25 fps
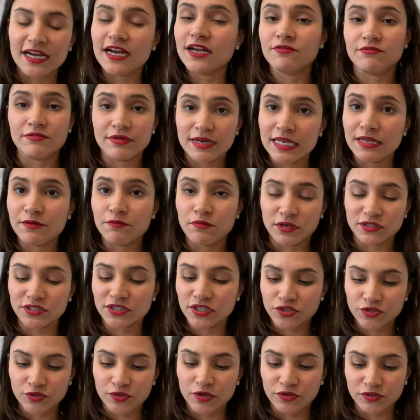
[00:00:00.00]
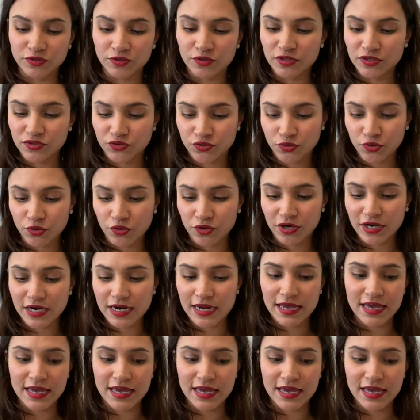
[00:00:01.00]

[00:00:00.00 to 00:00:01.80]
I really wanted to go to the store